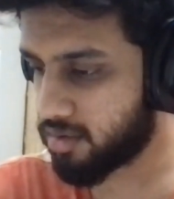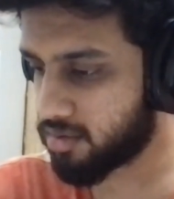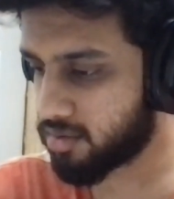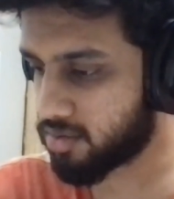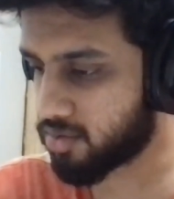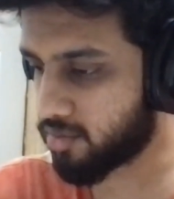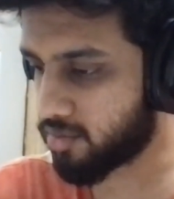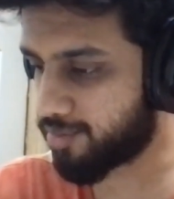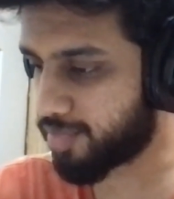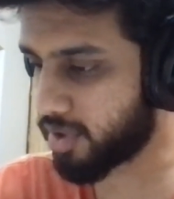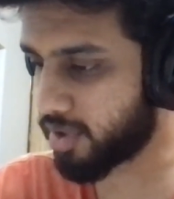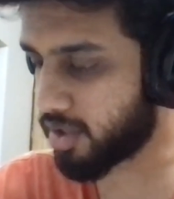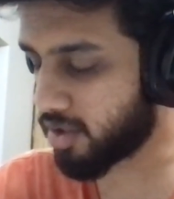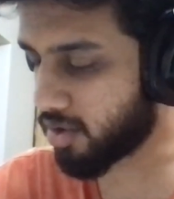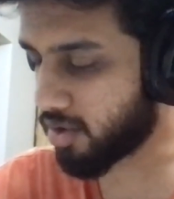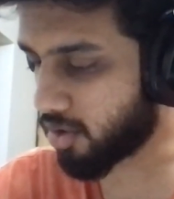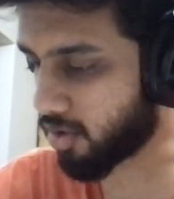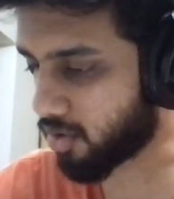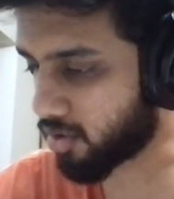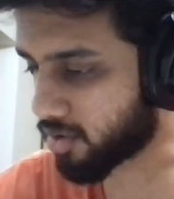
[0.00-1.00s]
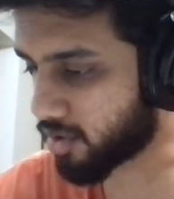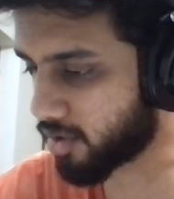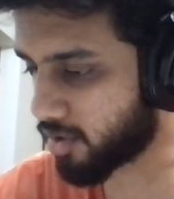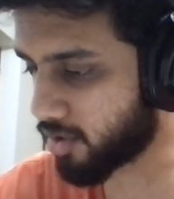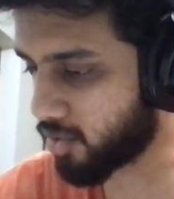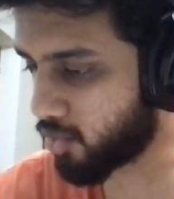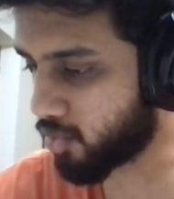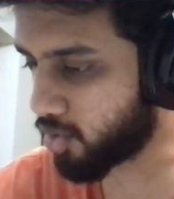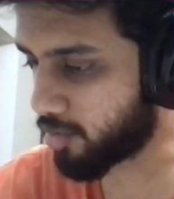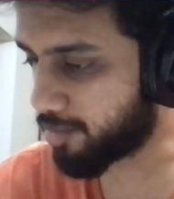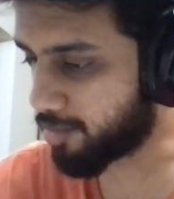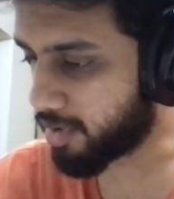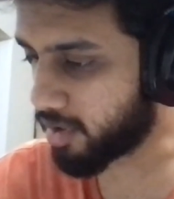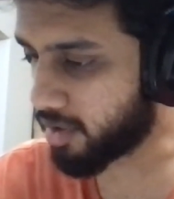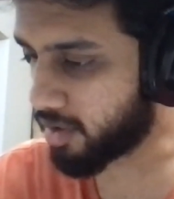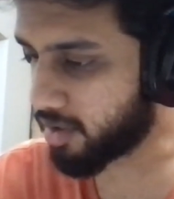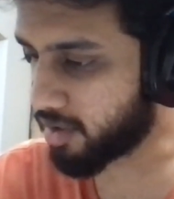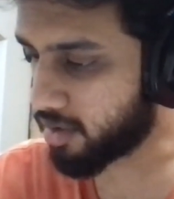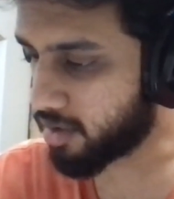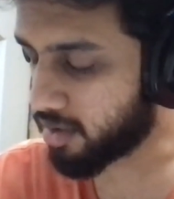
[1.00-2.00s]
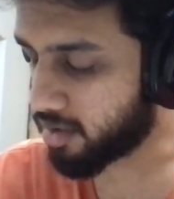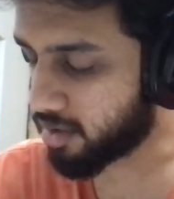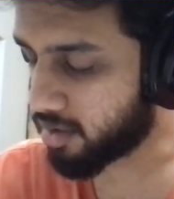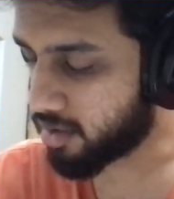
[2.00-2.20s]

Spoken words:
So P or Q will be